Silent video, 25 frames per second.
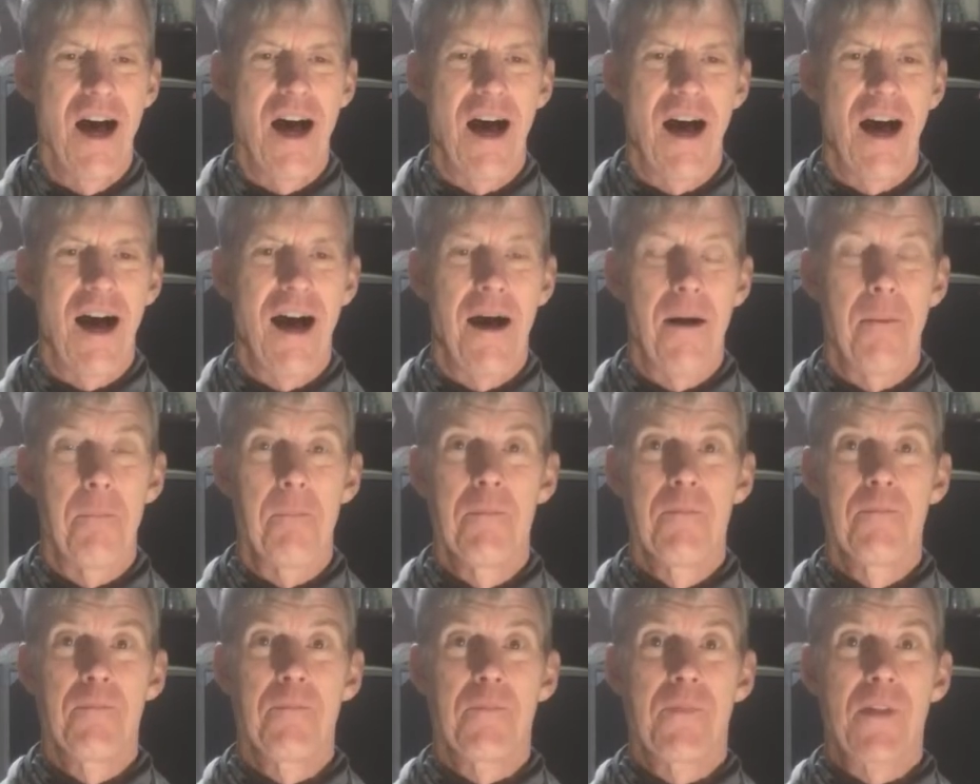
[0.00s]

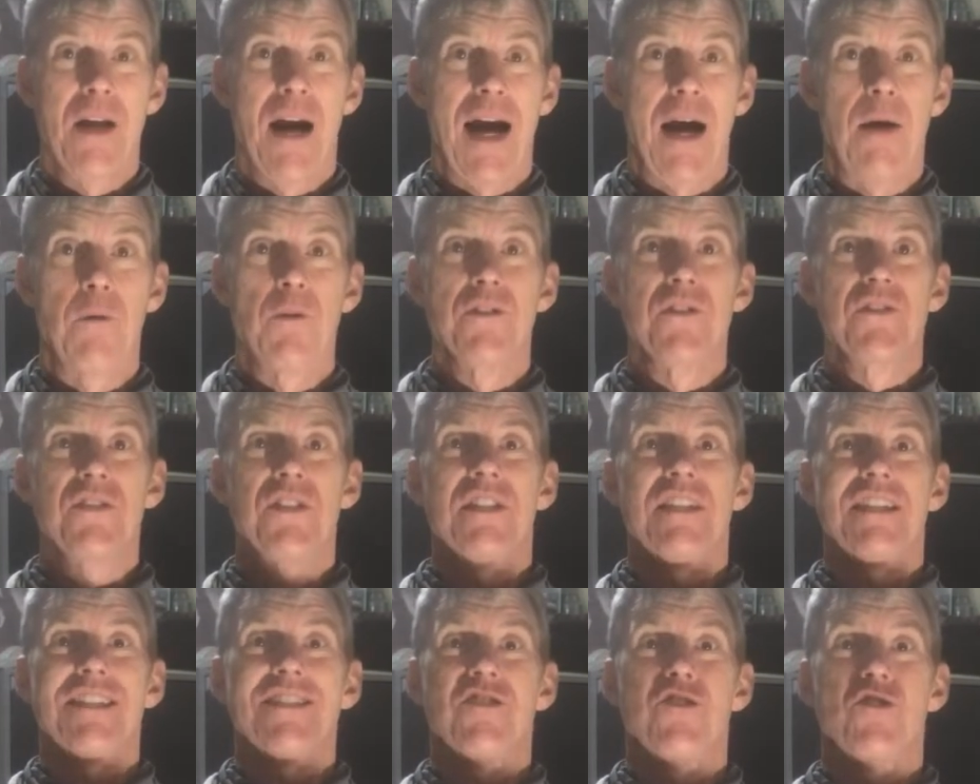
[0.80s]
I was
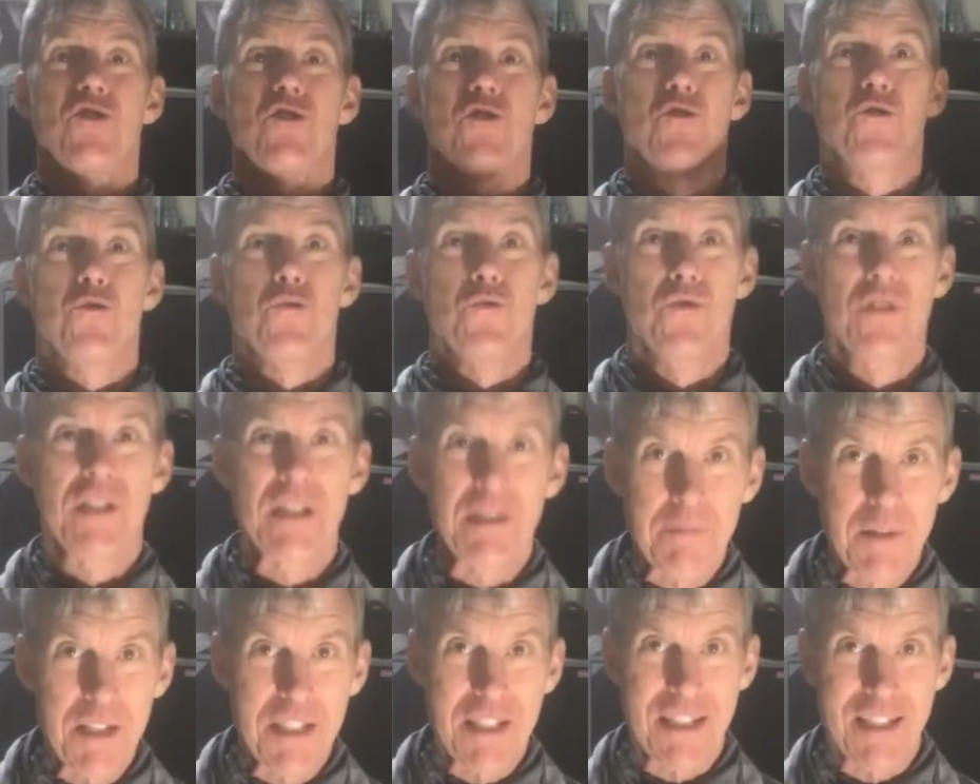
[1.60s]

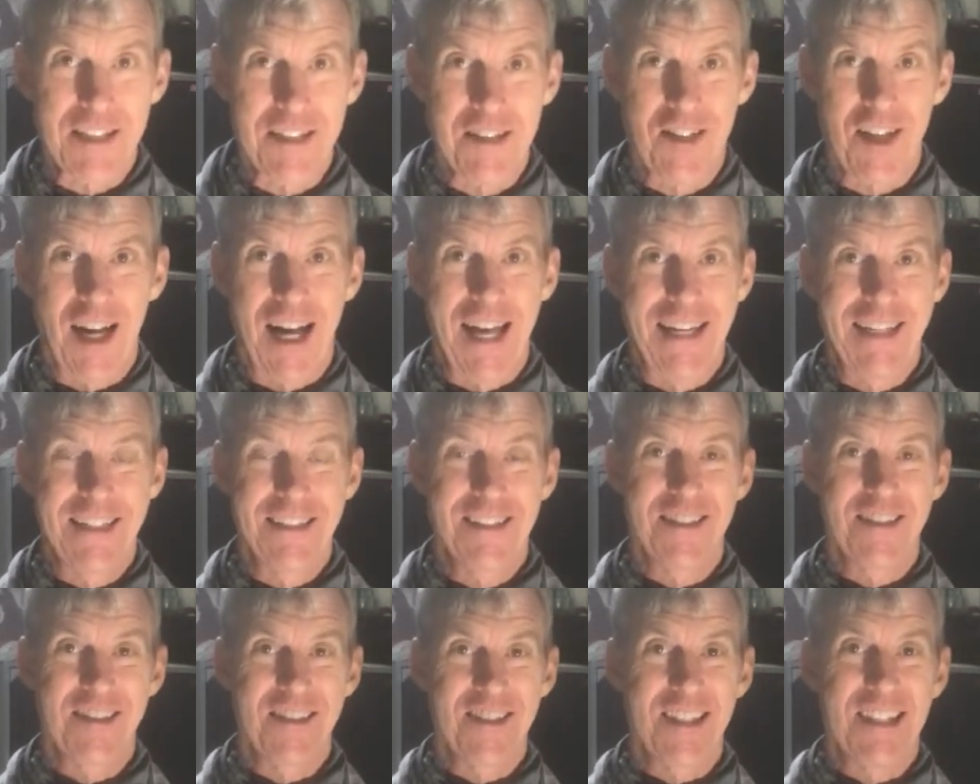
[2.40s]
extremely excited
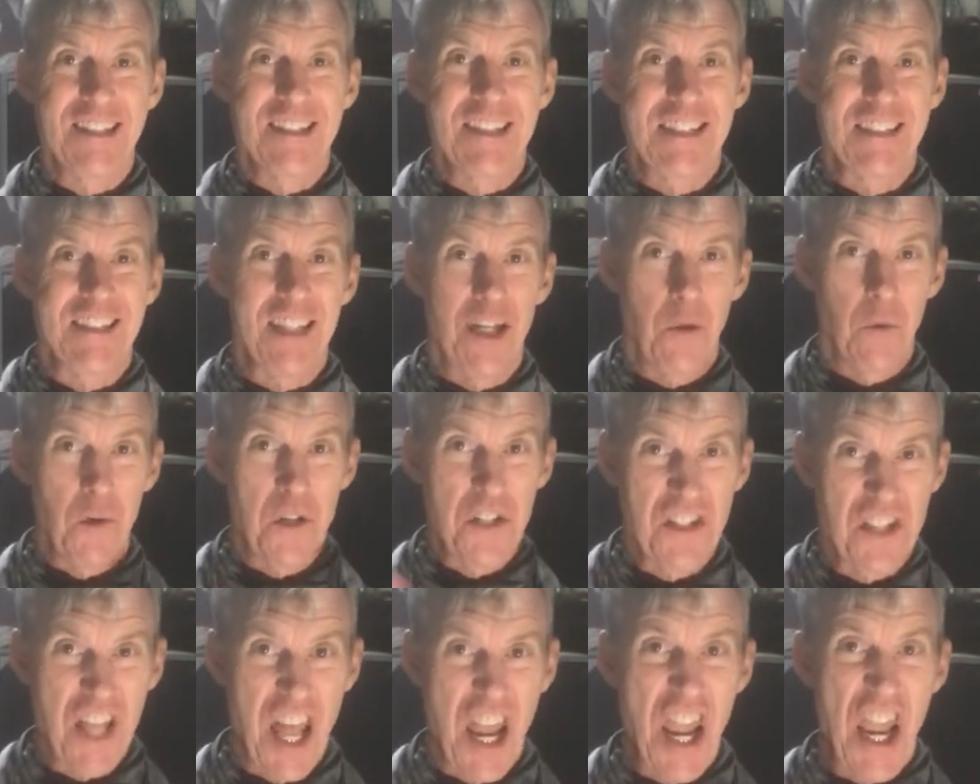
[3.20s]
to see that there
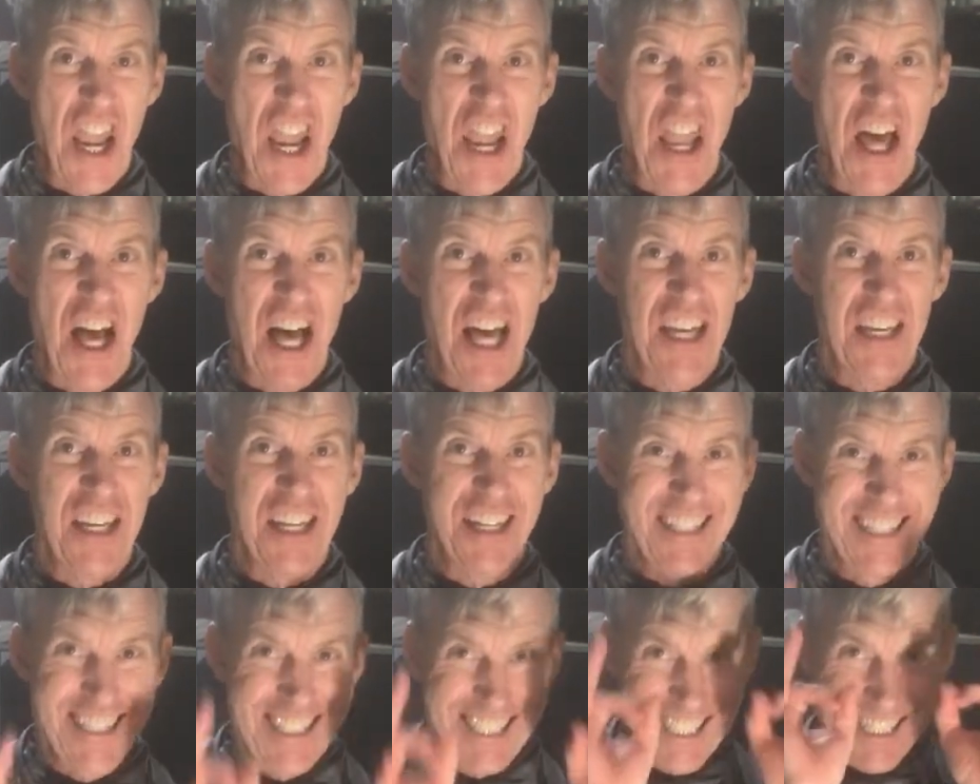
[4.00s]
was none,
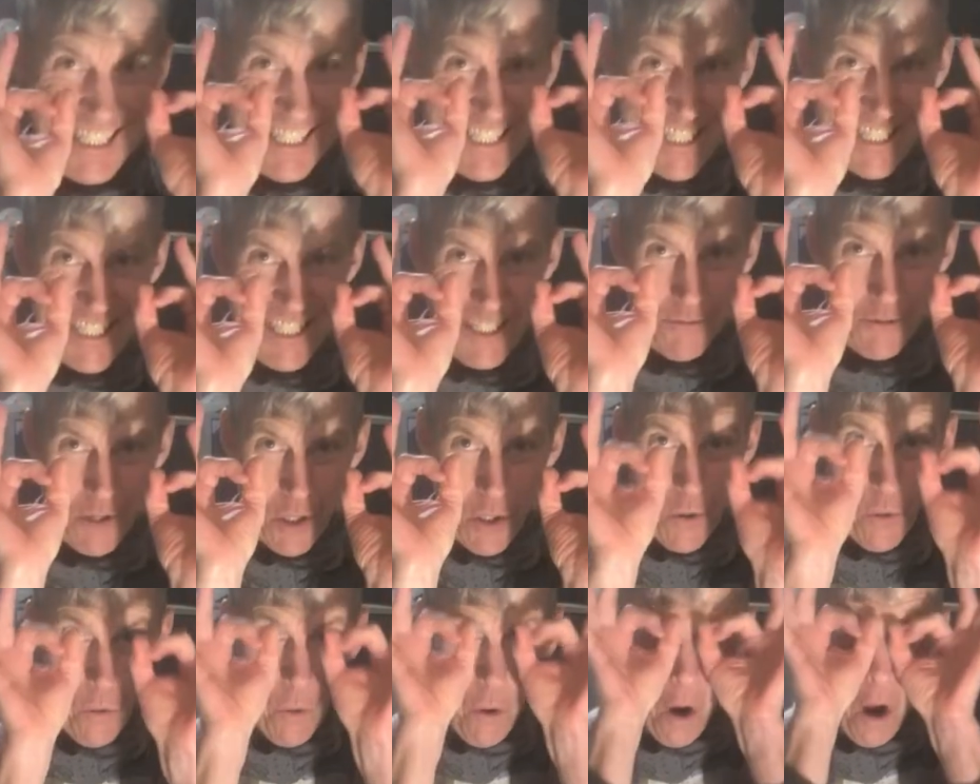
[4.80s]

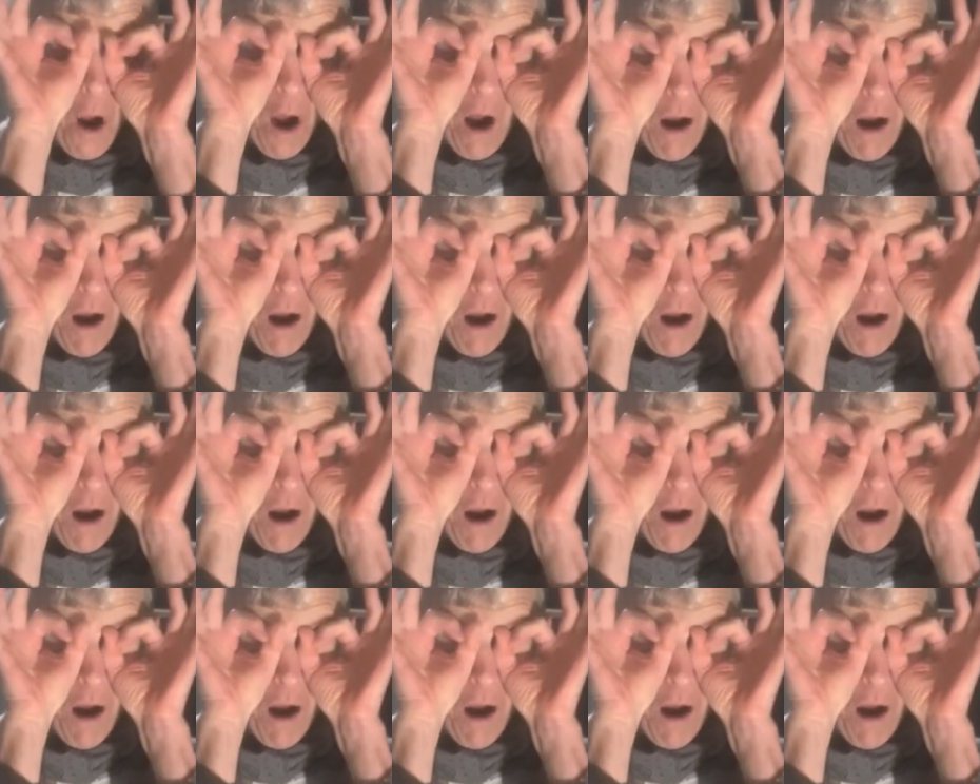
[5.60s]
0.